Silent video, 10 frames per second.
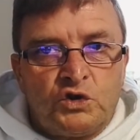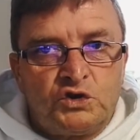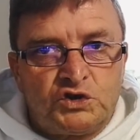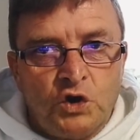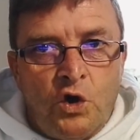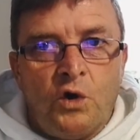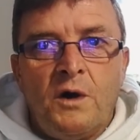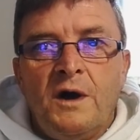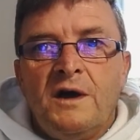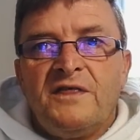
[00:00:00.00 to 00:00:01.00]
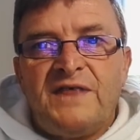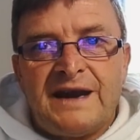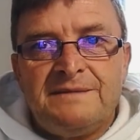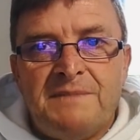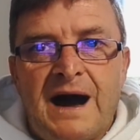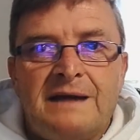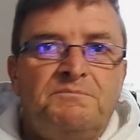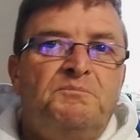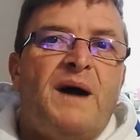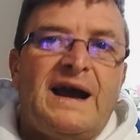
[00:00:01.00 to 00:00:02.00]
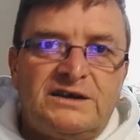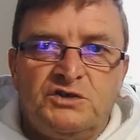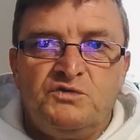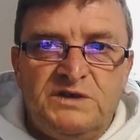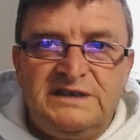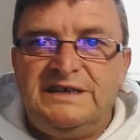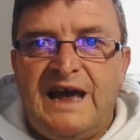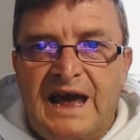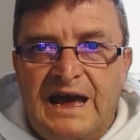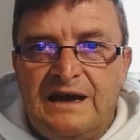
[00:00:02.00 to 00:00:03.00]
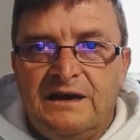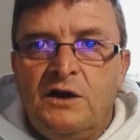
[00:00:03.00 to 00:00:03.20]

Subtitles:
So, that in mind, back to the day,